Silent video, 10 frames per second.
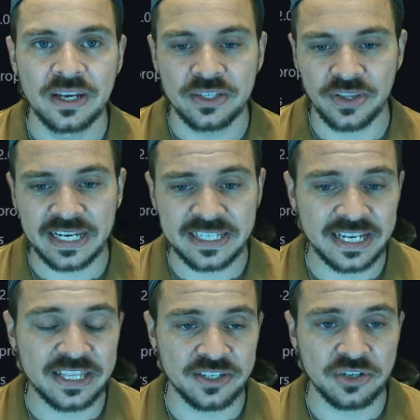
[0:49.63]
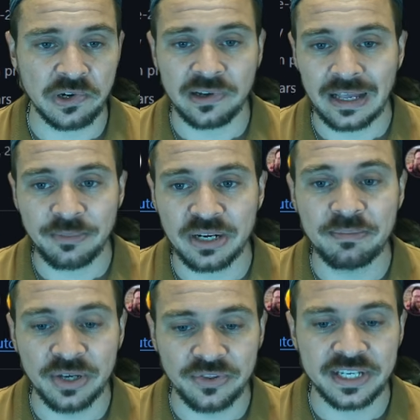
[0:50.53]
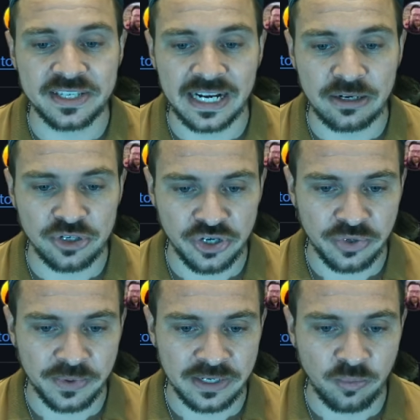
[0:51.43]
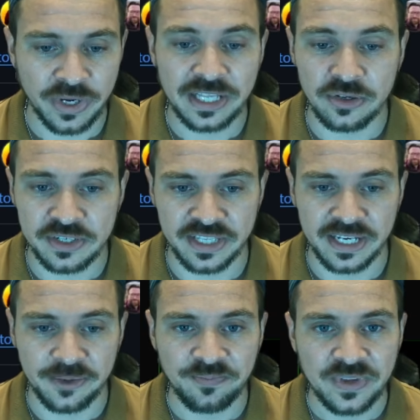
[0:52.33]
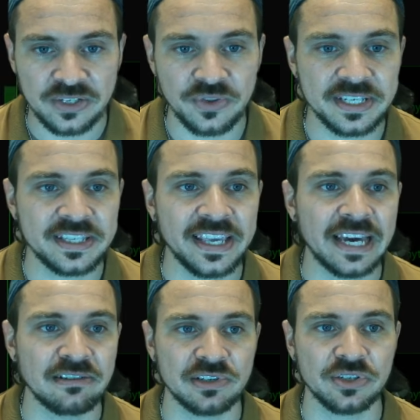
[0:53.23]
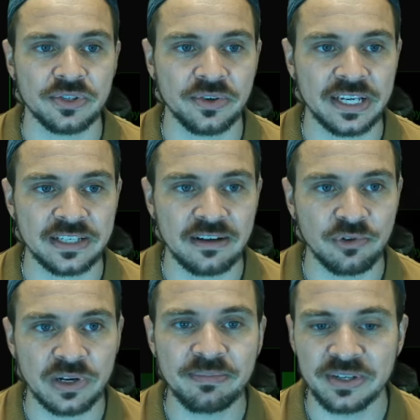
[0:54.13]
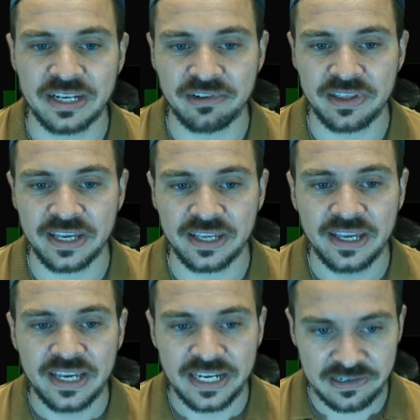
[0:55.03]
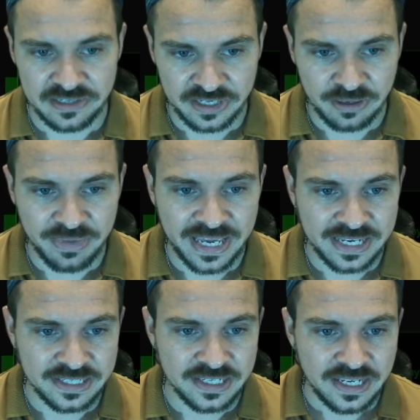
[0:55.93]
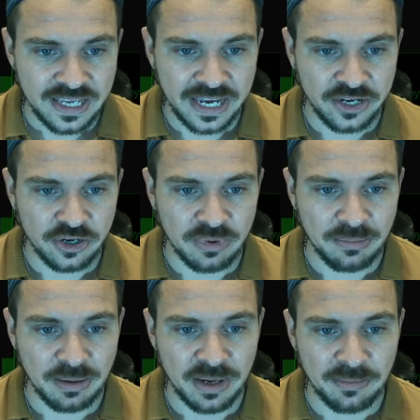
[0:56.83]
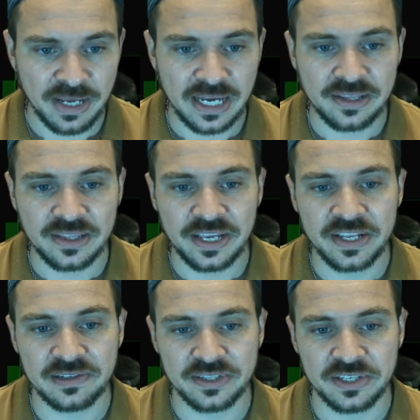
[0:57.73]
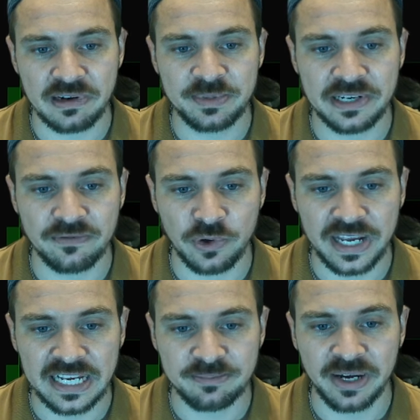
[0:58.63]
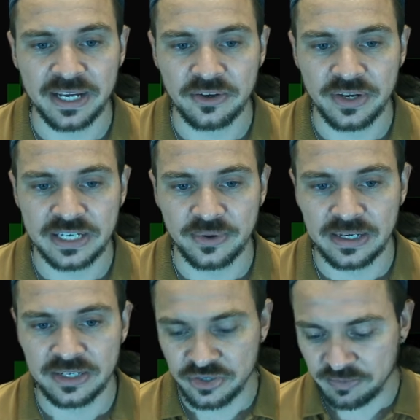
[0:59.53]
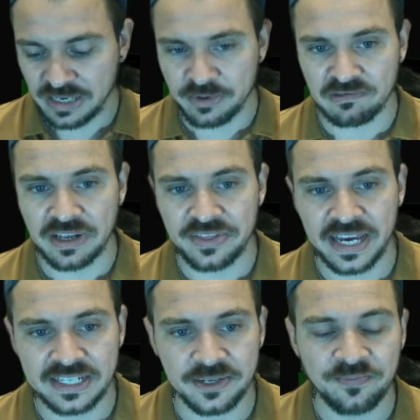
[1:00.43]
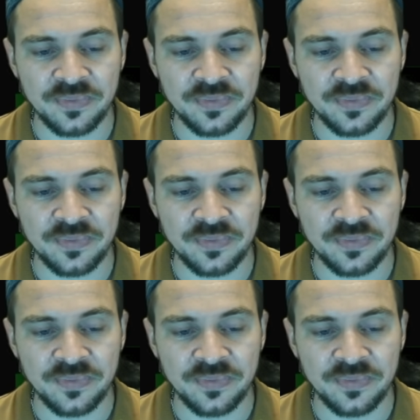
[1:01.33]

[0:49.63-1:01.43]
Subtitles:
So like I said, in this tutorial, I'm going to build this and I will show you what it looks like. So this is the end result, okay? So I've already built everything. Here's the command, echo, blah, blah, blah, blah. And here's the script here, forecast pi. Okay, so I should be able to run that.